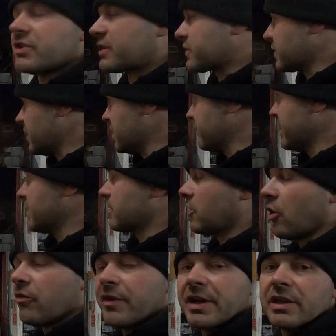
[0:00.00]
Just leave it,
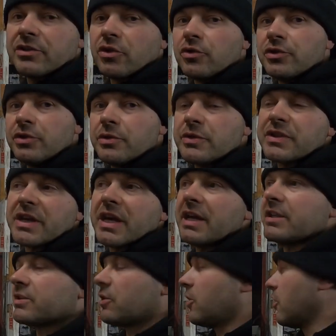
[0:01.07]
cover it, don't use
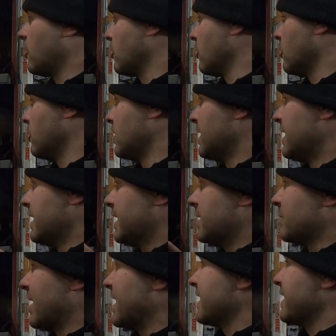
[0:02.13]
it. Or
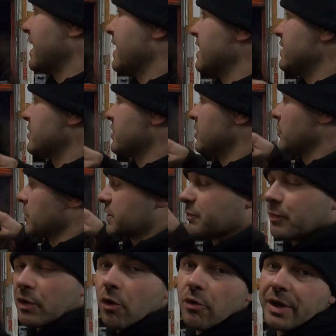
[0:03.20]
in my case, she was
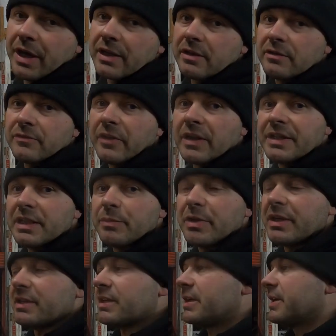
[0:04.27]
broken a little
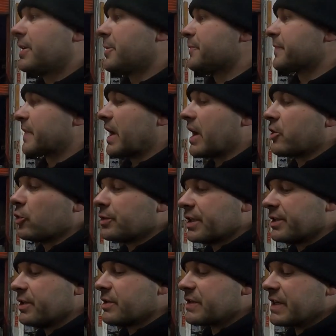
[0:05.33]
bit. I
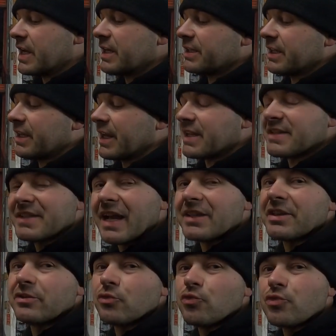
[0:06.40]
couldn't use it, and I
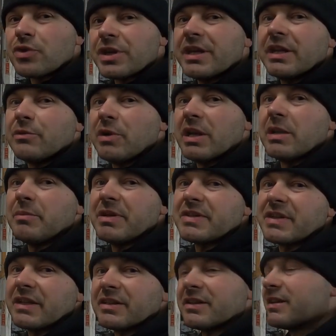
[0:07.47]
started to really, really
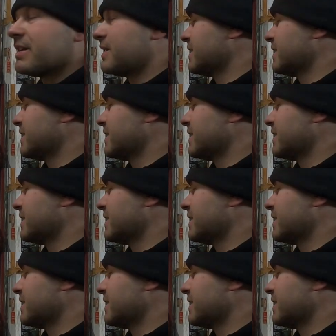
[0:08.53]
miss it.